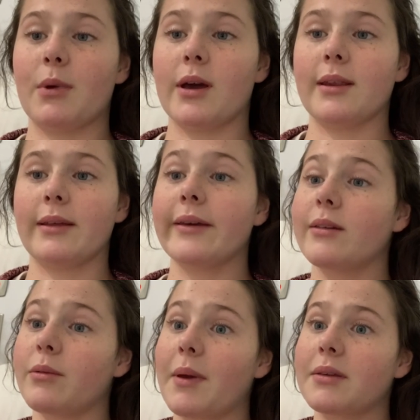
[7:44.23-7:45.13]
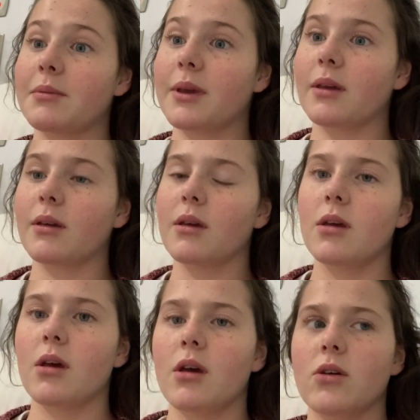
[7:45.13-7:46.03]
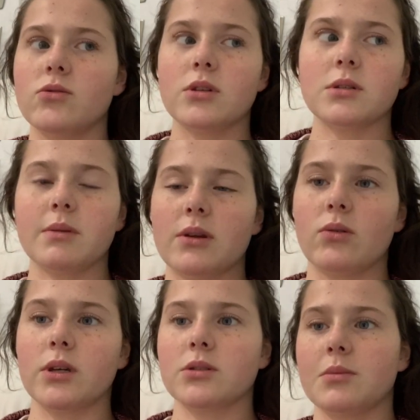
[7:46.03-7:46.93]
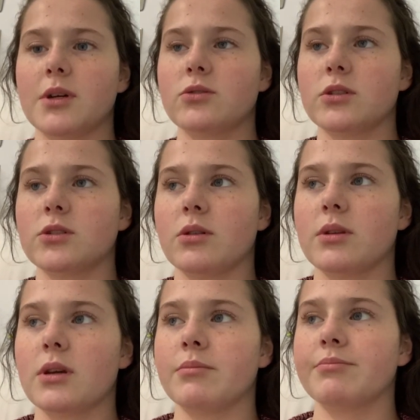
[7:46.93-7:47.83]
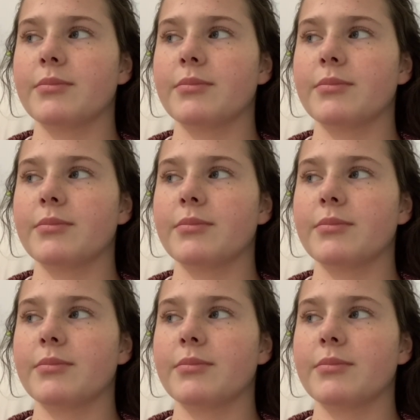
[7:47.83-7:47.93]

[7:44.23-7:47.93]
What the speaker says: my leg is spasming, so it's a bit annoying, so I might try and stop that.